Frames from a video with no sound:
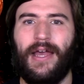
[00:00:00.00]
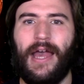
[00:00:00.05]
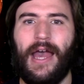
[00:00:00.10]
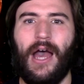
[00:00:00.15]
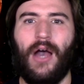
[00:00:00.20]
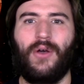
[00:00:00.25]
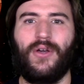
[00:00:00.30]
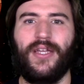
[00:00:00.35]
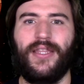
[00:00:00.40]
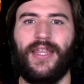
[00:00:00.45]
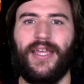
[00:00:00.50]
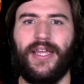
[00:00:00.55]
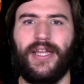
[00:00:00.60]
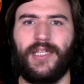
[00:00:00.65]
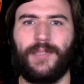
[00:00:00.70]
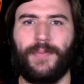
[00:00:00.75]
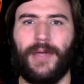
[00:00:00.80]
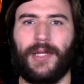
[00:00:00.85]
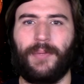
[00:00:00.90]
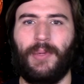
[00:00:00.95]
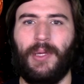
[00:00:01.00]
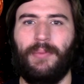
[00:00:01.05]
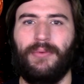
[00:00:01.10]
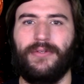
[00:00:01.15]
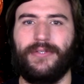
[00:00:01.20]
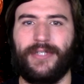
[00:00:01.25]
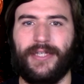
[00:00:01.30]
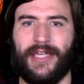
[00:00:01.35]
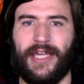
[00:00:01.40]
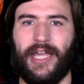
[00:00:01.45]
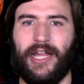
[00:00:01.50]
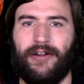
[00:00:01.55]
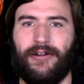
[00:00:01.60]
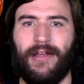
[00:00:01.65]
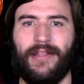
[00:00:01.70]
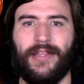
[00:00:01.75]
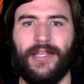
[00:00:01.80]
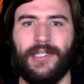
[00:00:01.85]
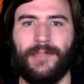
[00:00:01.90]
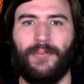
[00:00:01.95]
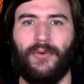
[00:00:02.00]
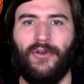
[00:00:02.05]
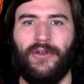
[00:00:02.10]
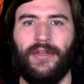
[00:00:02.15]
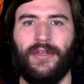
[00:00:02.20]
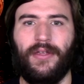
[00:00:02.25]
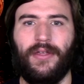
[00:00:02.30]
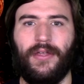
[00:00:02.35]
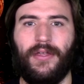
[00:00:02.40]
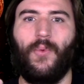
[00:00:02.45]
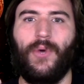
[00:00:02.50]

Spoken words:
how could they expect people to care at this point?